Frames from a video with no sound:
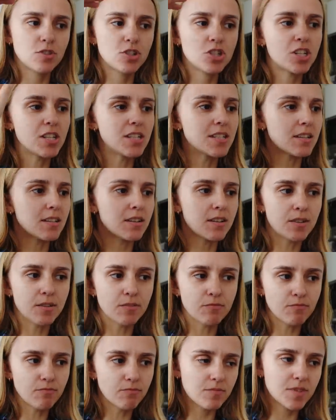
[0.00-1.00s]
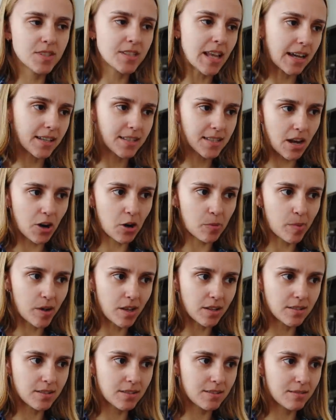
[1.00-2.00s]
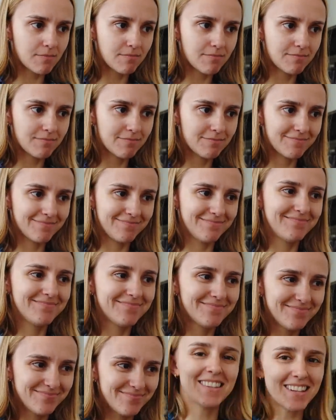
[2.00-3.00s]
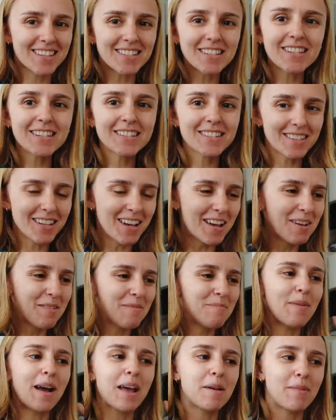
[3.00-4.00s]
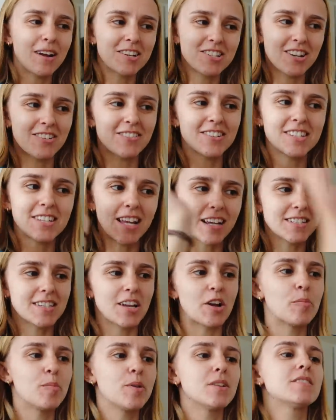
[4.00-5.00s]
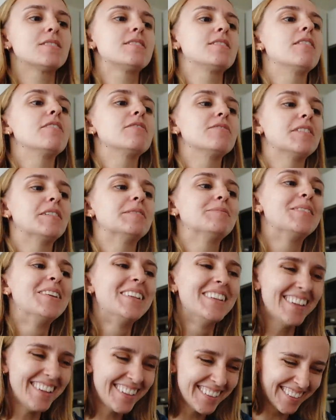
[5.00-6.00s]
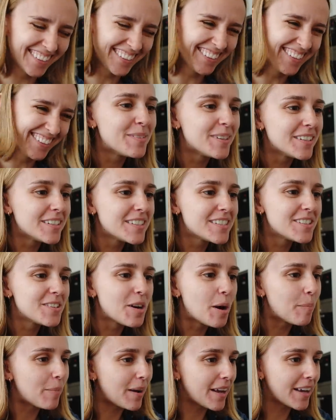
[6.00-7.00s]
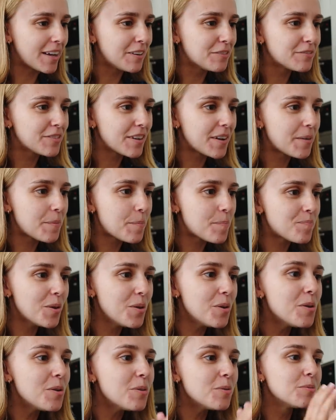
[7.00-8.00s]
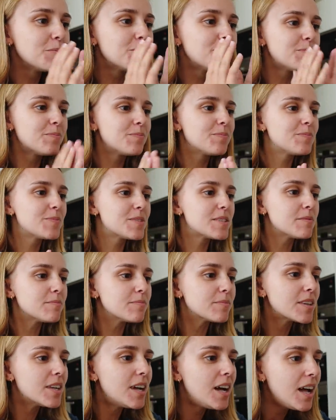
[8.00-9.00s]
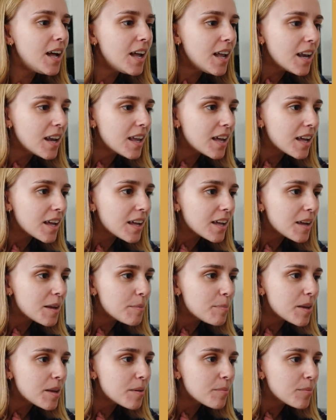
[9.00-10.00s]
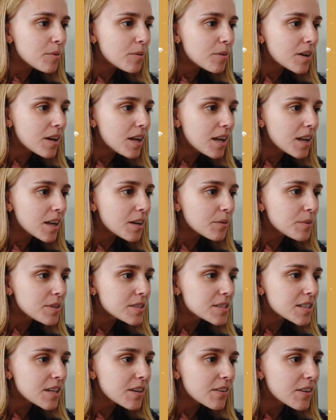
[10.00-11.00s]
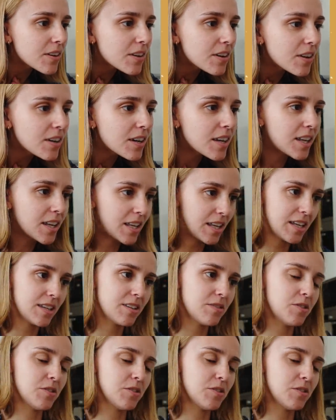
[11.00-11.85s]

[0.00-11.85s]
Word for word: She's a sex therapist. This is my imaginary sex therapist's outfit, but it's not my outfit. Ooh, some colour, a bit more colour. What's going on here?